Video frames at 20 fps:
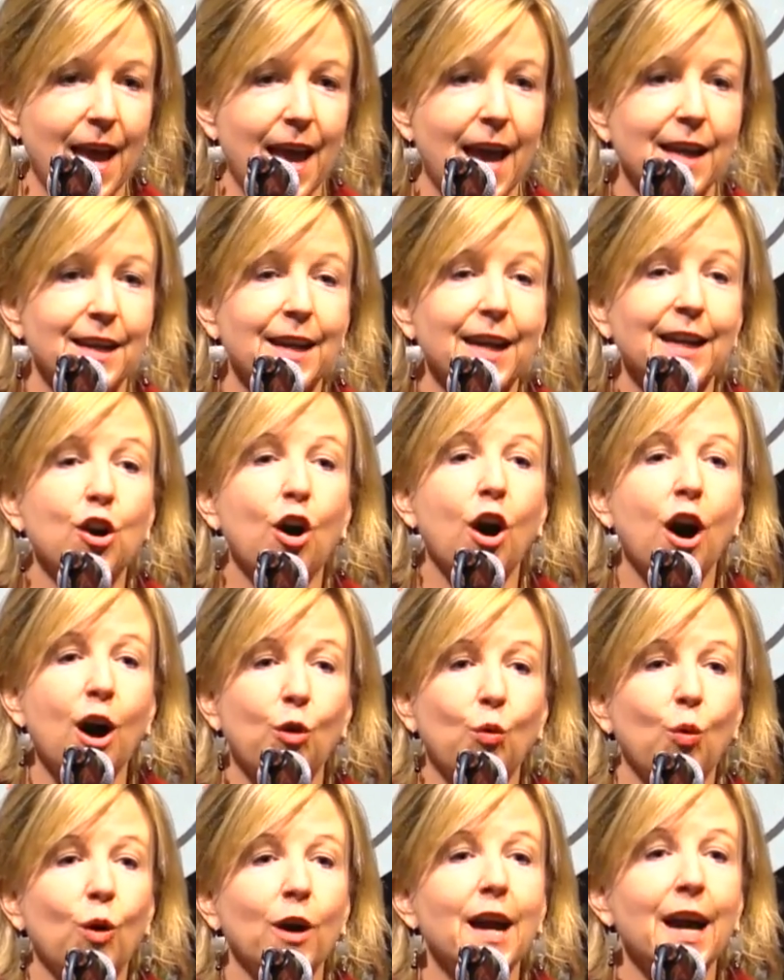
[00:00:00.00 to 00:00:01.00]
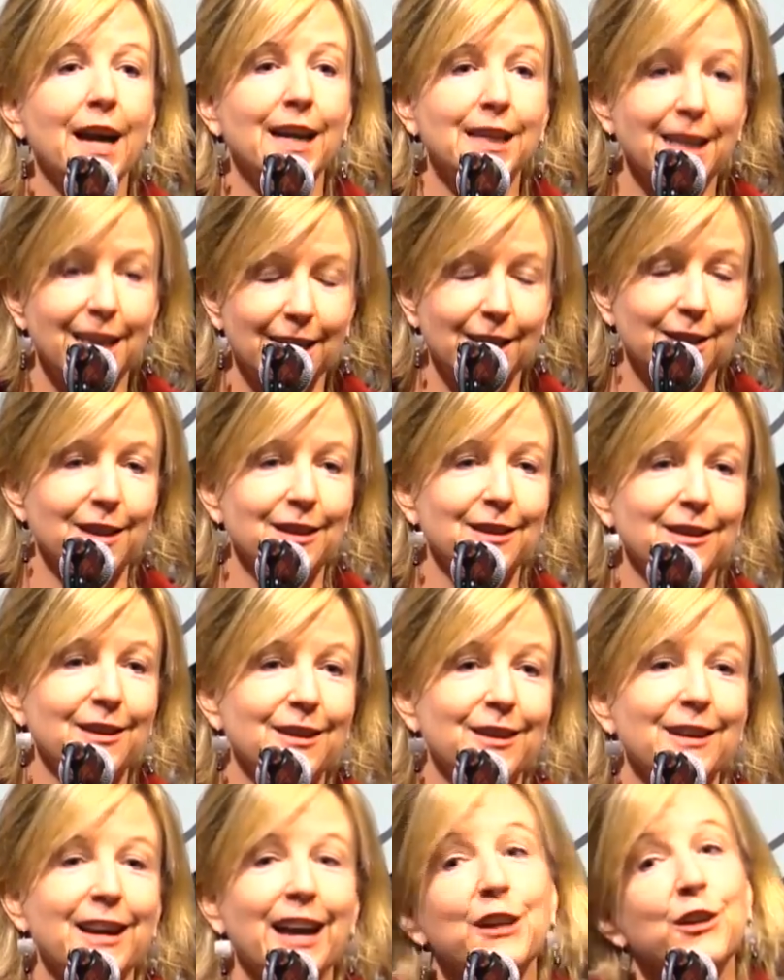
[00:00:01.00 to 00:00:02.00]
And I got what I needed
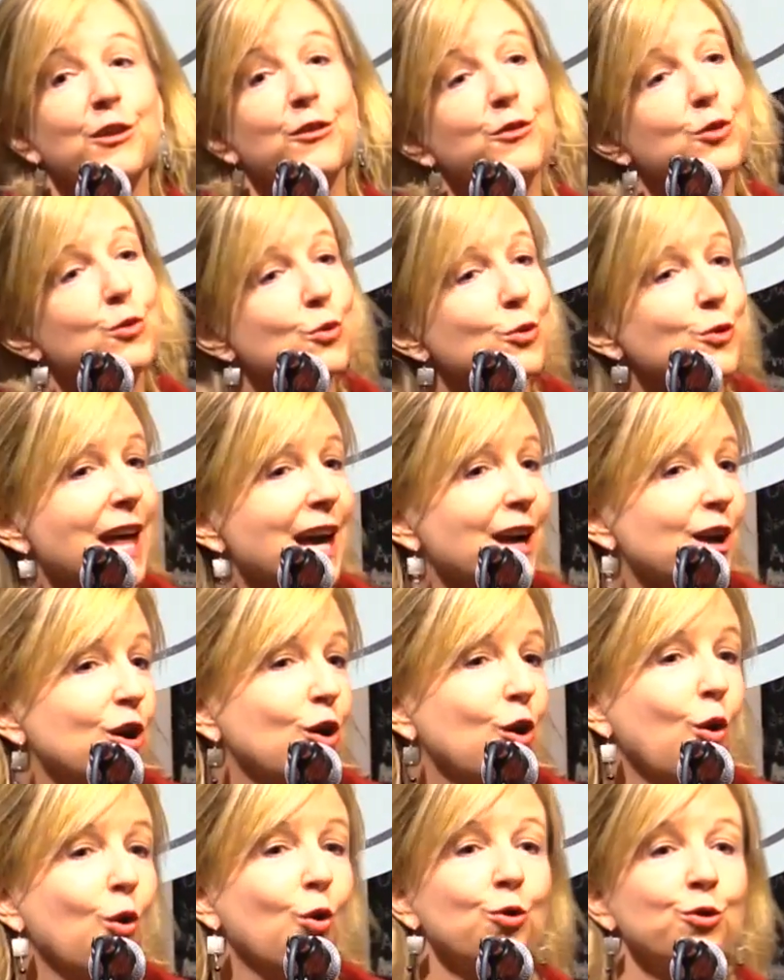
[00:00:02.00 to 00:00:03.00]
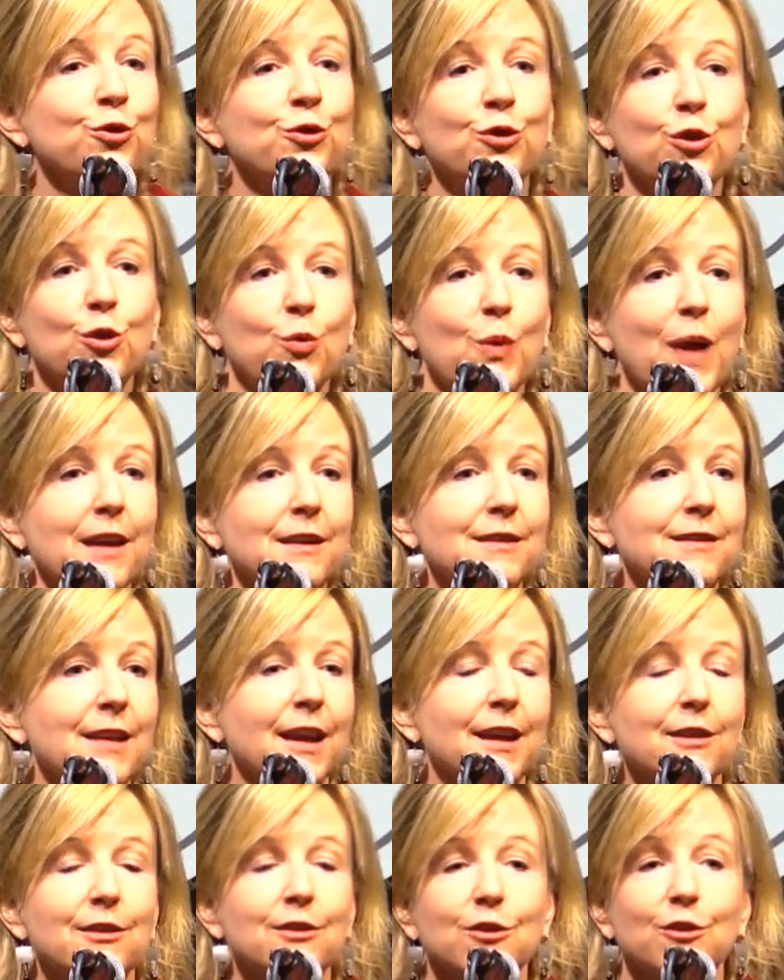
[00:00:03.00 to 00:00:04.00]
kind of through that golden thread
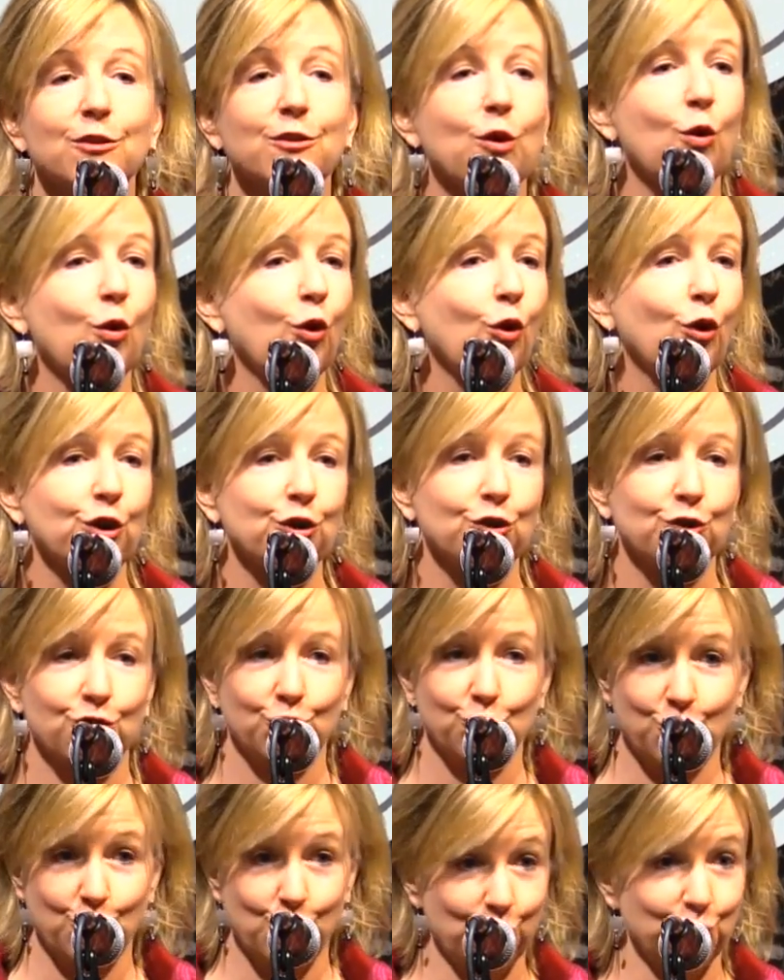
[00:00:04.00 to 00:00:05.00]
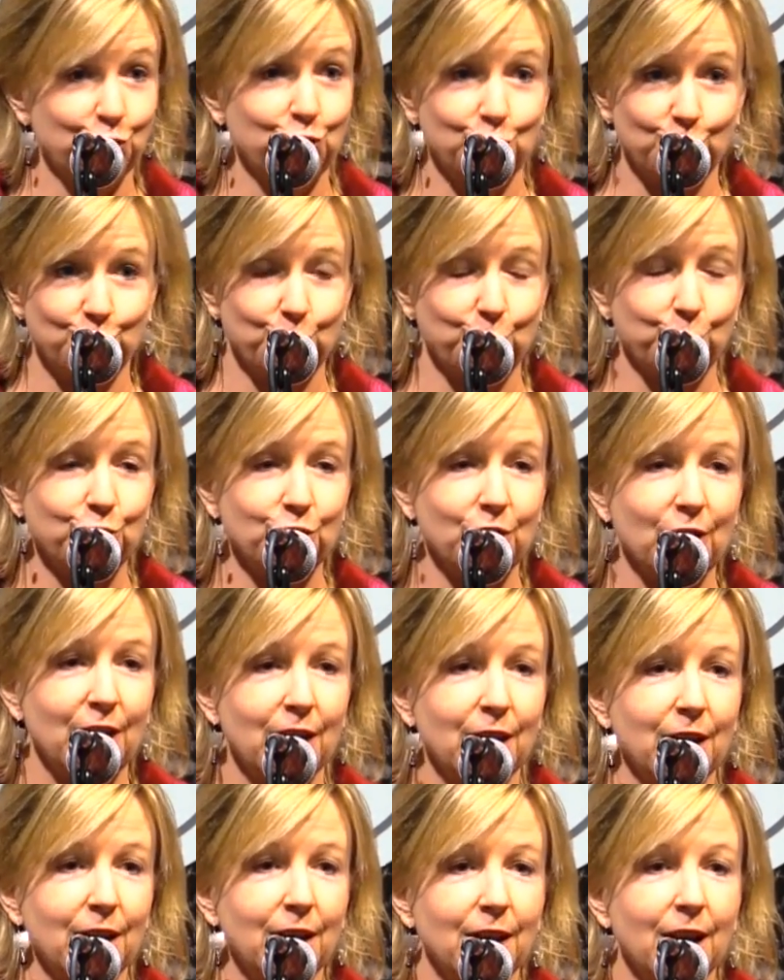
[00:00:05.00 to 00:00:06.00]
taste of orange juice.
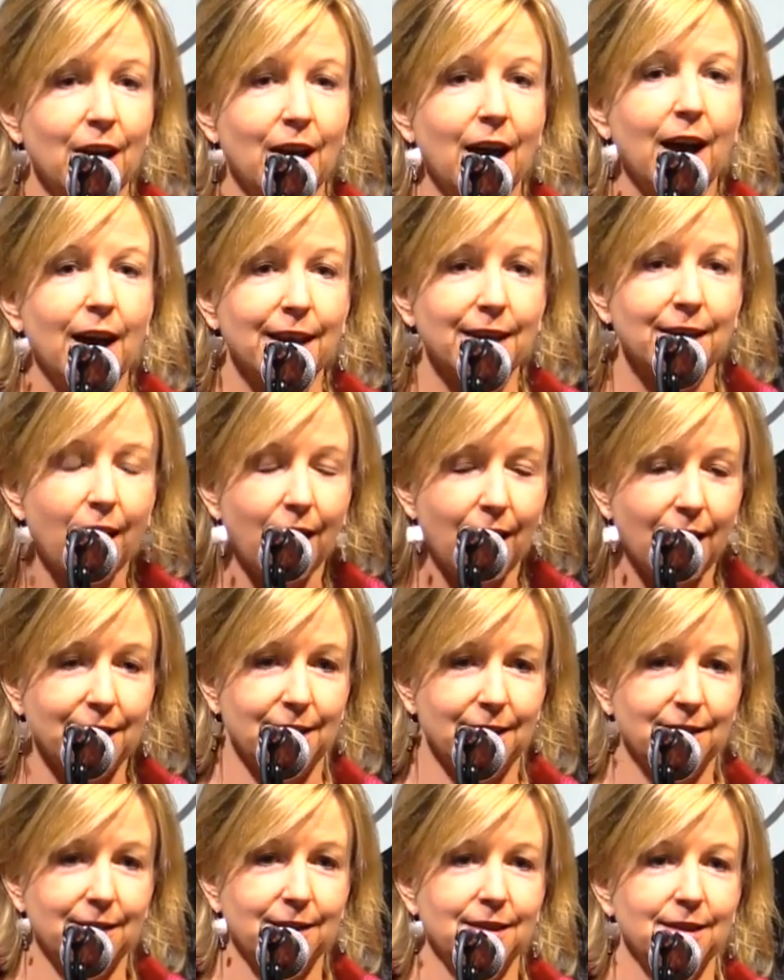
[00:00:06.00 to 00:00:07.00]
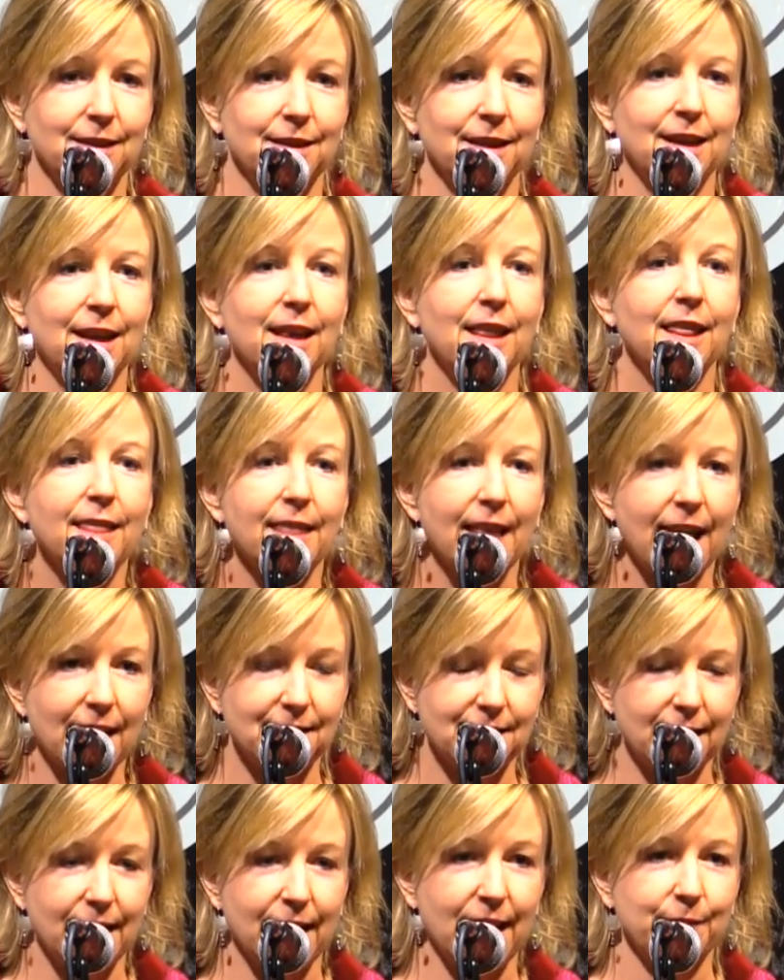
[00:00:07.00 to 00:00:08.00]
I got it
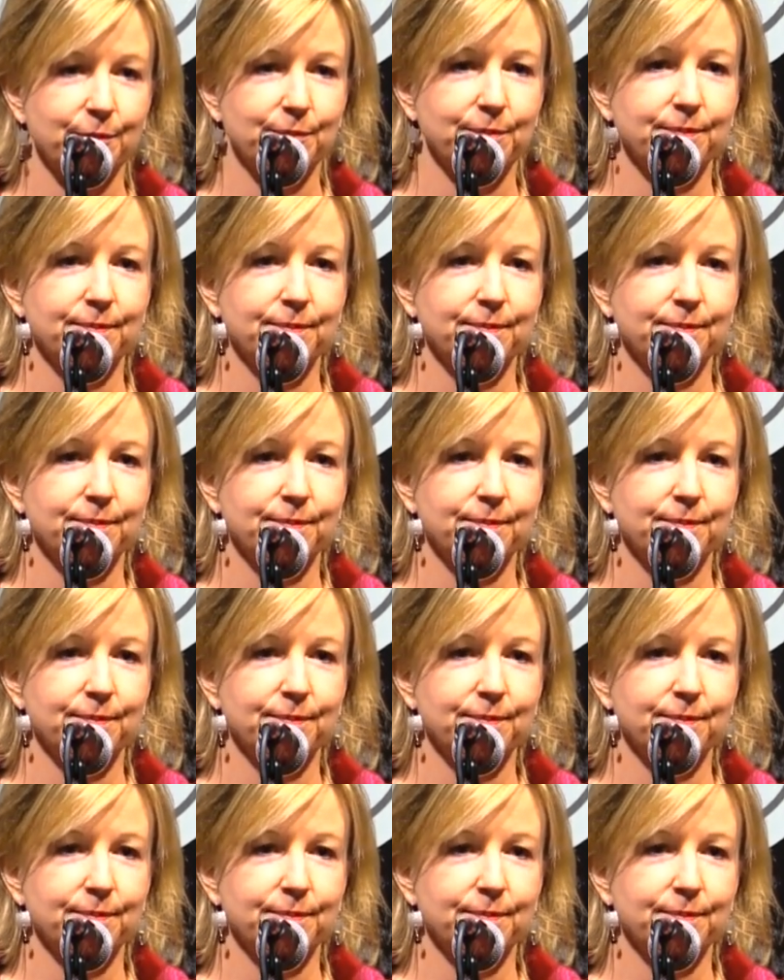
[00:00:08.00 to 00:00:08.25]
that day.